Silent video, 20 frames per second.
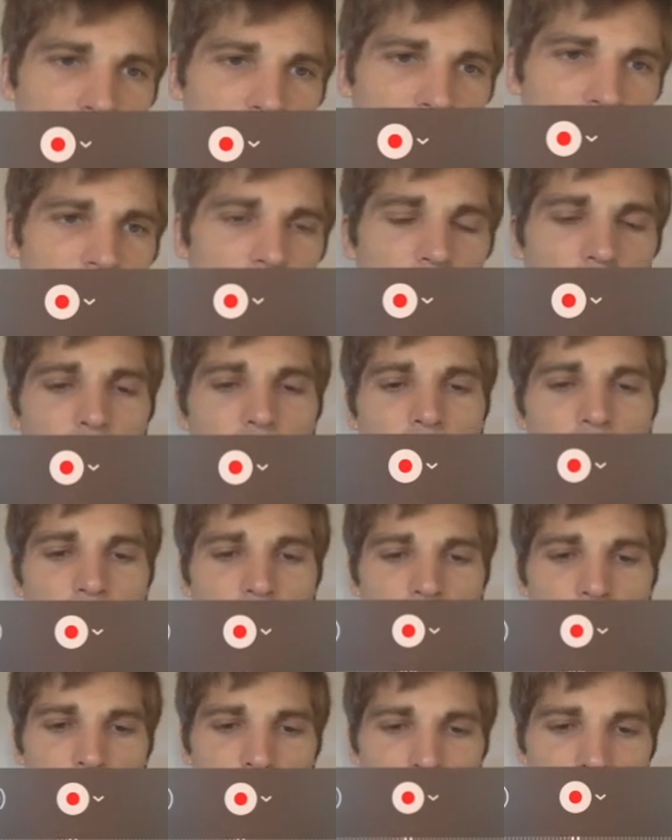So
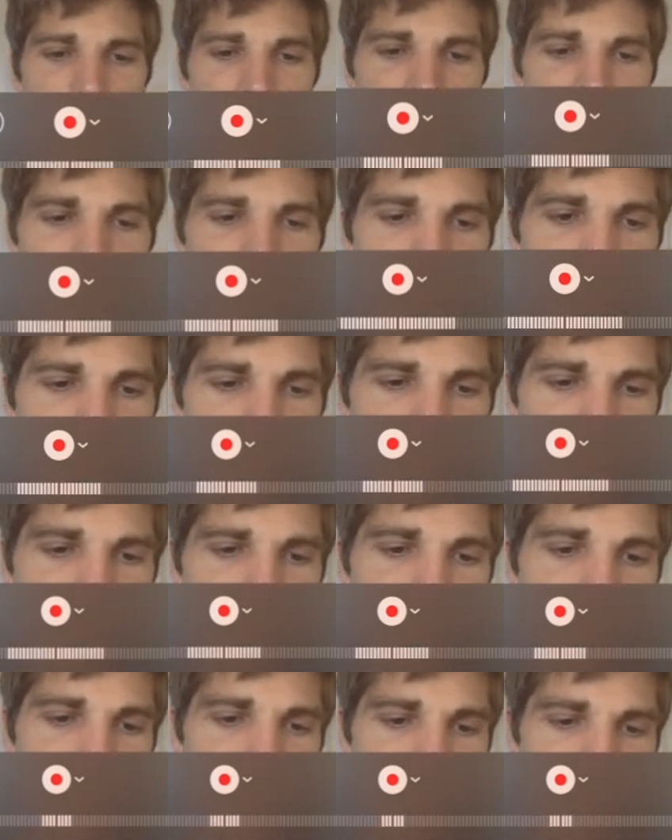for
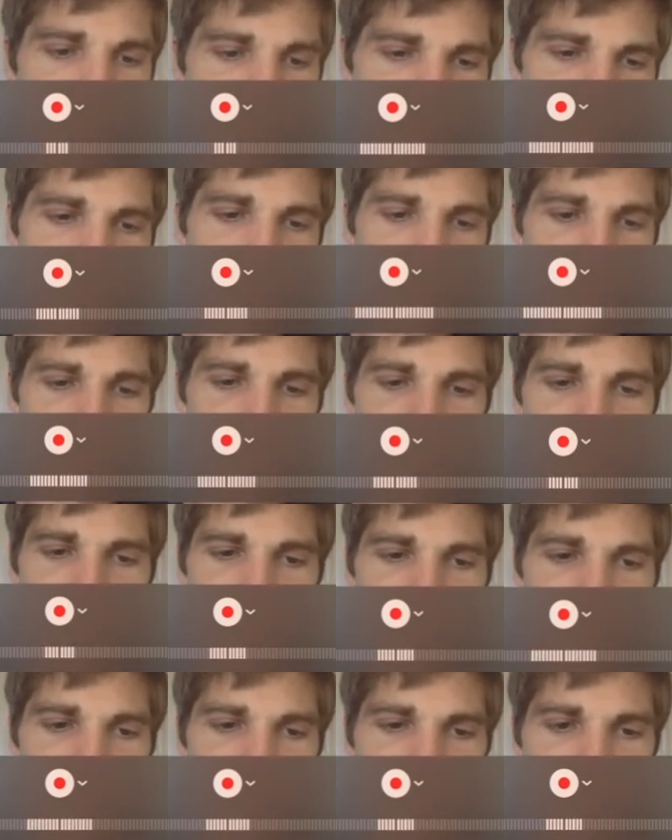example, I'm going to
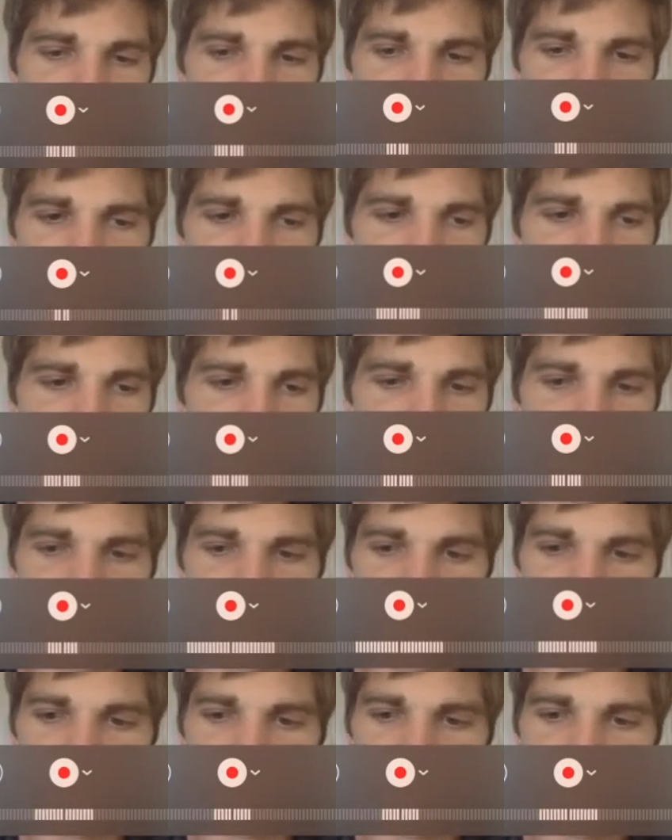type in
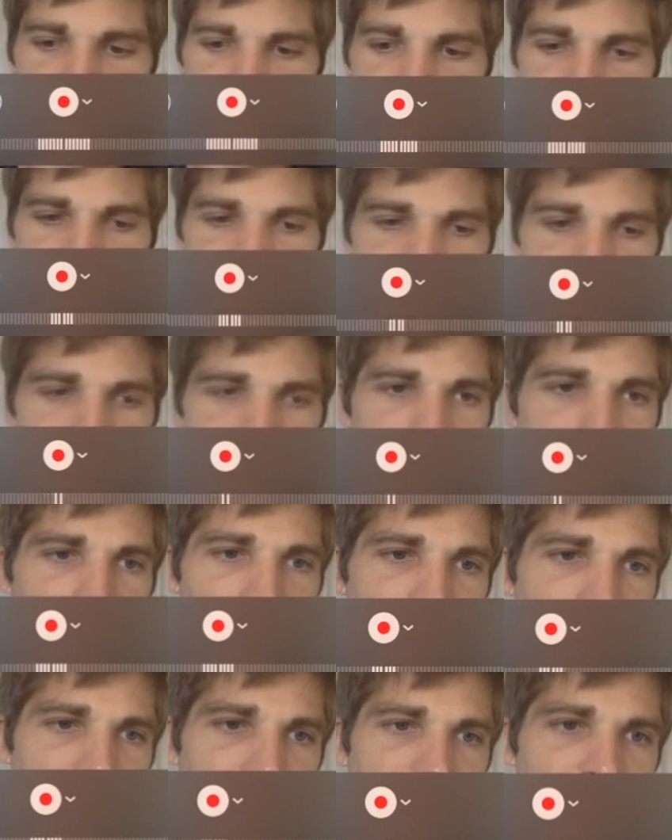example.
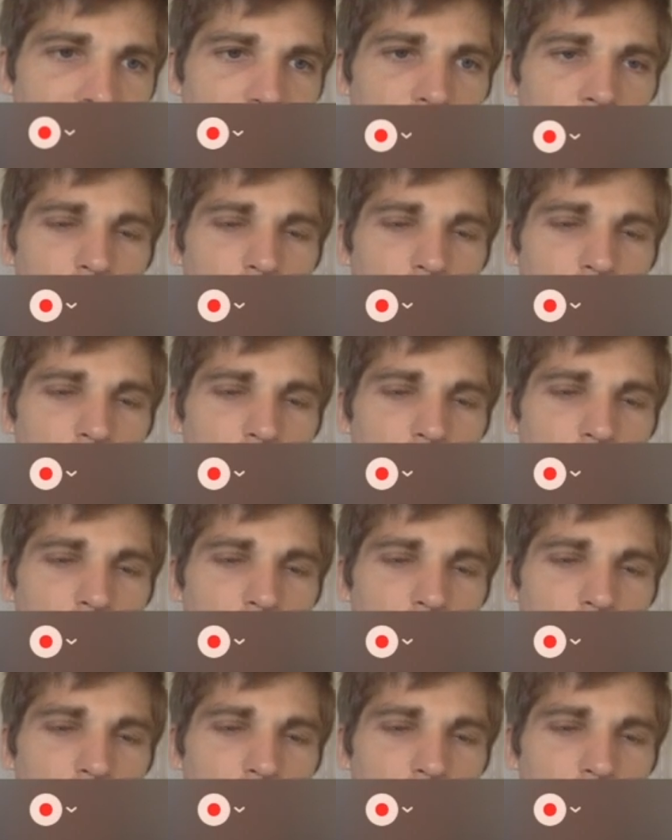Obviously you